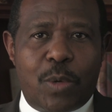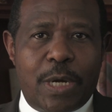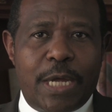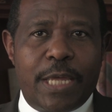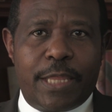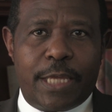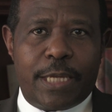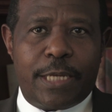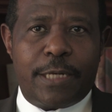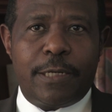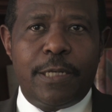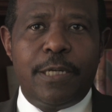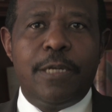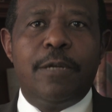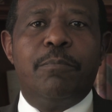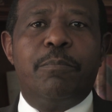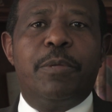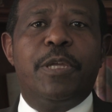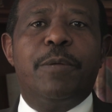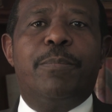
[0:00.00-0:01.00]
why then
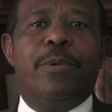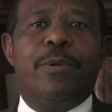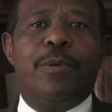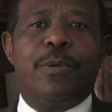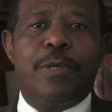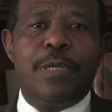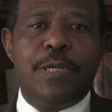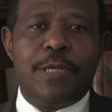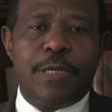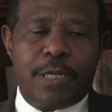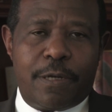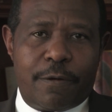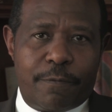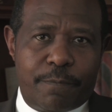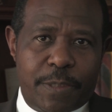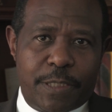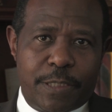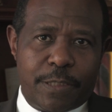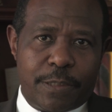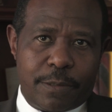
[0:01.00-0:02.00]
people have
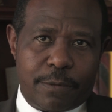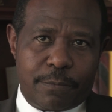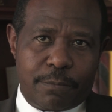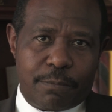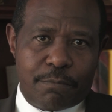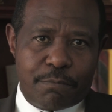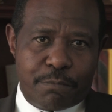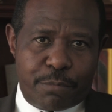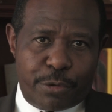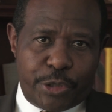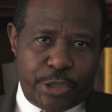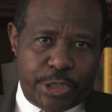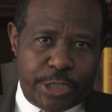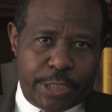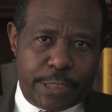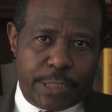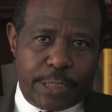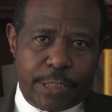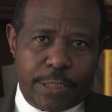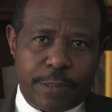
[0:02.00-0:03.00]
been
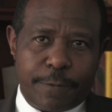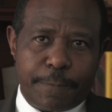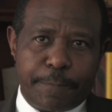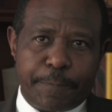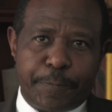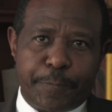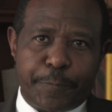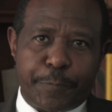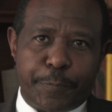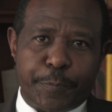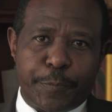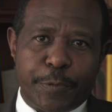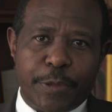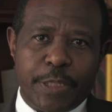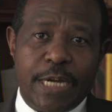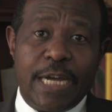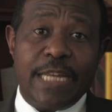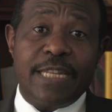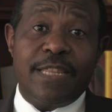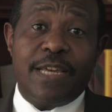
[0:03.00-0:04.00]
butchered
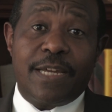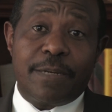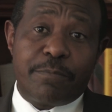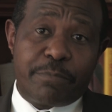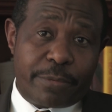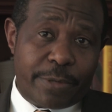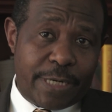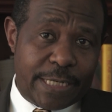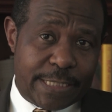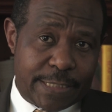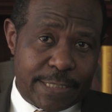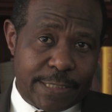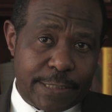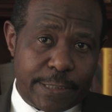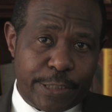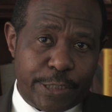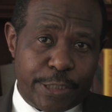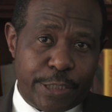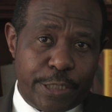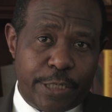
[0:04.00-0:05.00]
at that price.
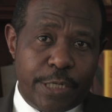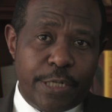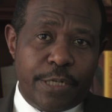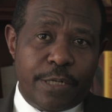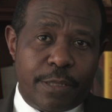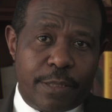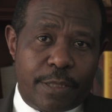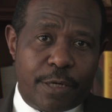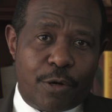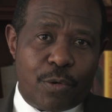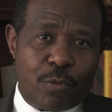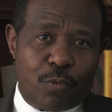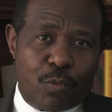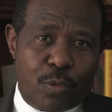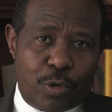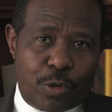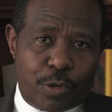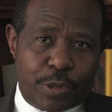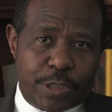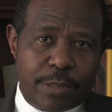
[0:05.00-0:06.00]
The whole
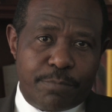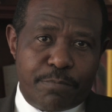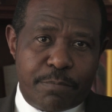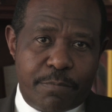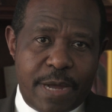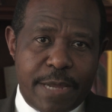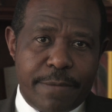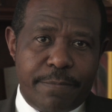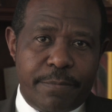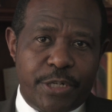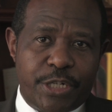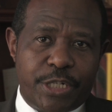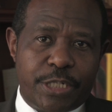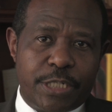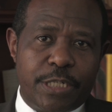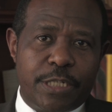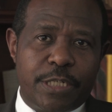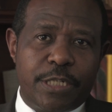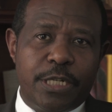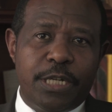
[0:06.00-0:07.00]
world, my
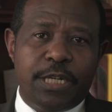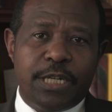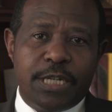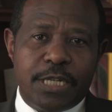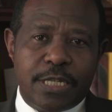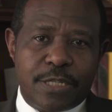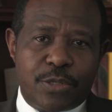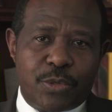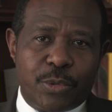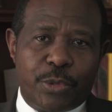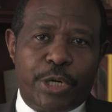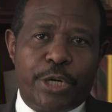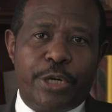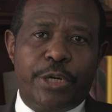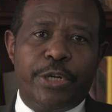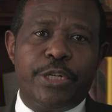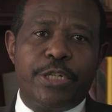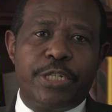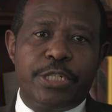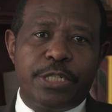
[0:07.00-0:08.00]
mission is to
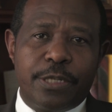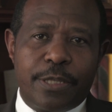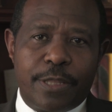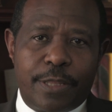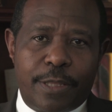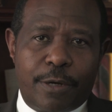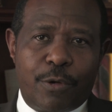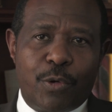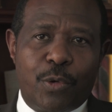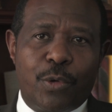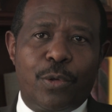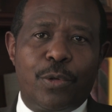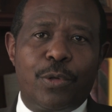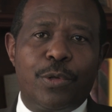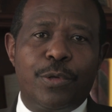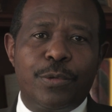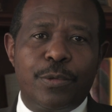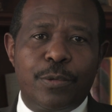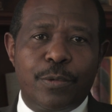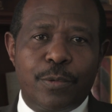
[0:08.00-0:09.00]
urge the
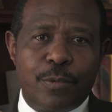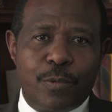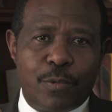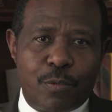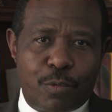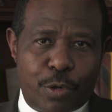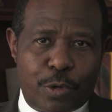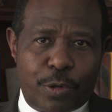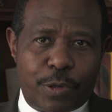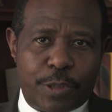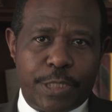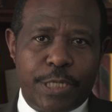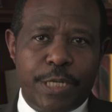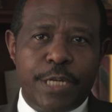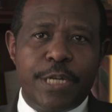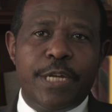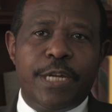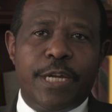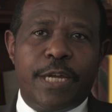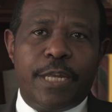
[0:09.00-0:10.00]
whole world,
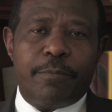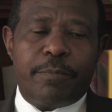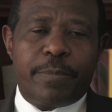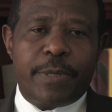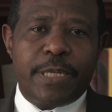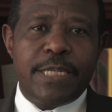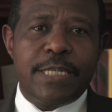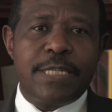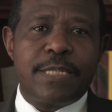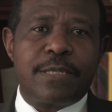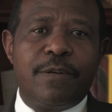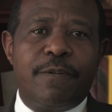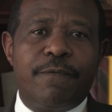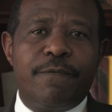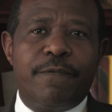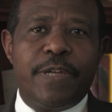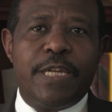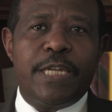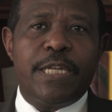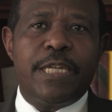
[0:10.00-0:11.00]
and please
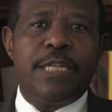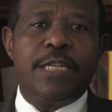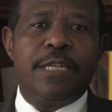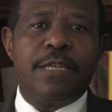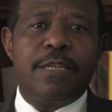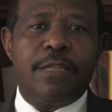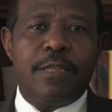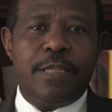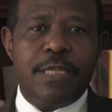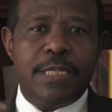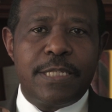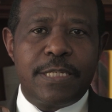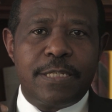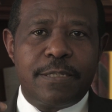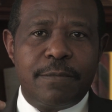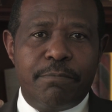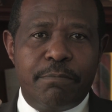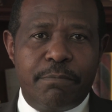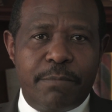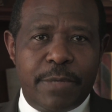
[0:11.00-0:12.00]
convey
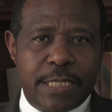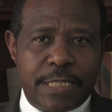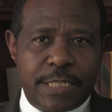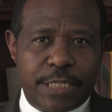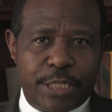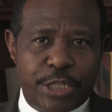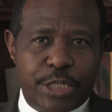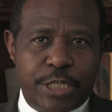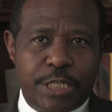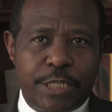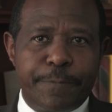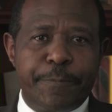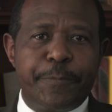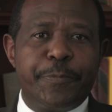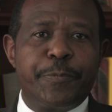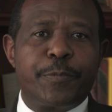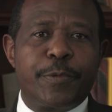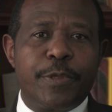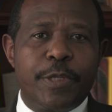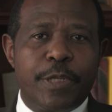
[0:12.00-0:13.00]
this message.
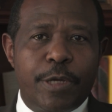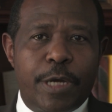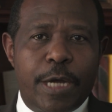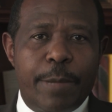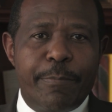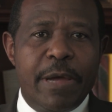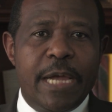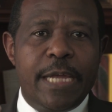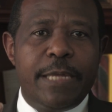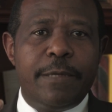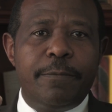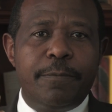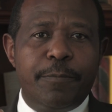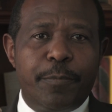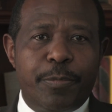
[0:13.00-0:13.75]
My